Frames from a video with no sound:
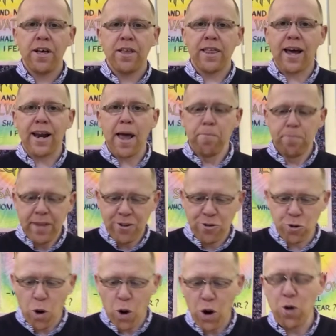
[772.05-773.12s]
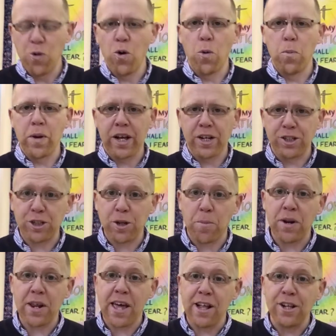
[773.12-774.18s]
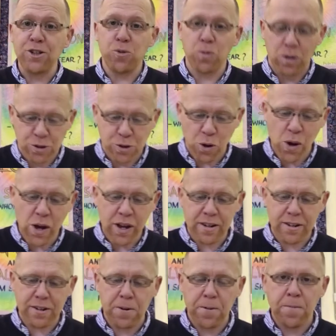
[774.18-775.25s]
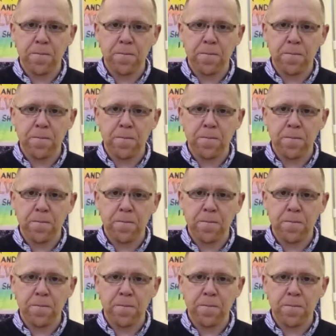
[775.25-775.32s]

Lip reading: that empty toilet roll because somebody else will do it.